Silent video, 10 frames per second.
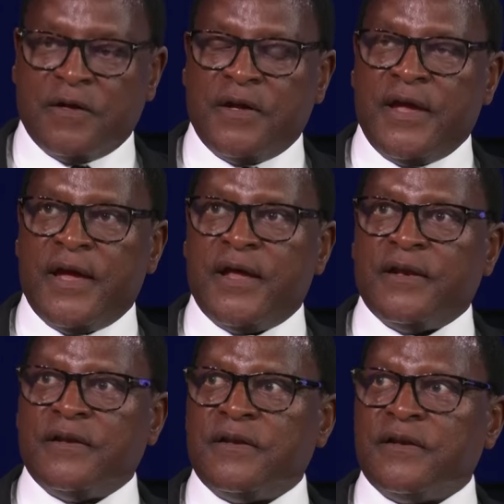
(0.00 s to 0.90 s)

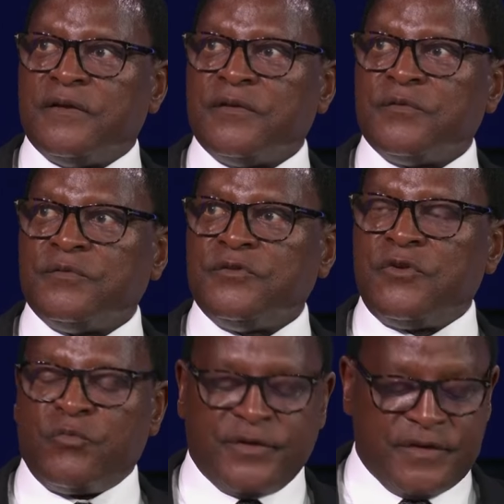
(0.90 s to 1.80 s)
And you know,
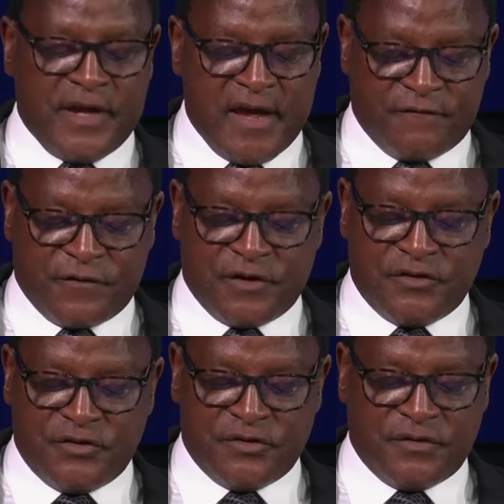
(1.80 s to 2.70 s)
with the African
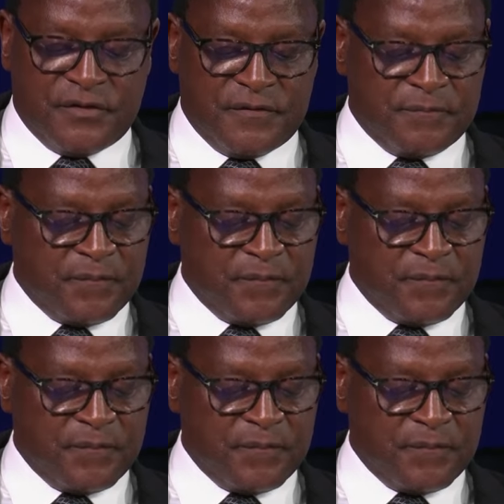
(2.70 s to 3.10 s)
Union,